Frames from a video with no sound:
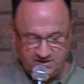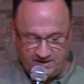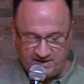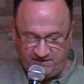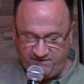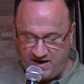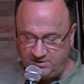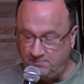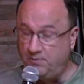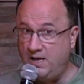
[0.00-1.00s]
that they found
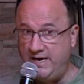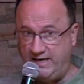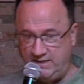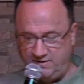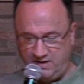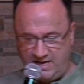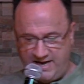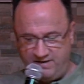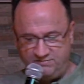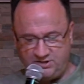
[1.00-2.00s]
a plain in the
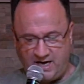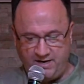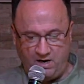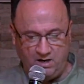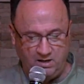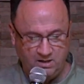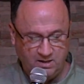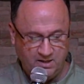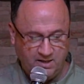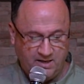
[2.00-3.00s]
land of Shinar,
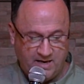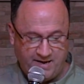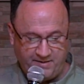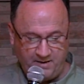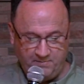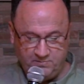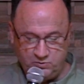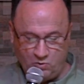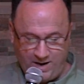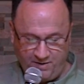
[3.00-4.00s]
and they
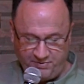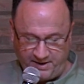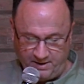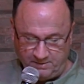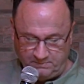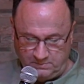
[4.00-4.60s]
dwelt there.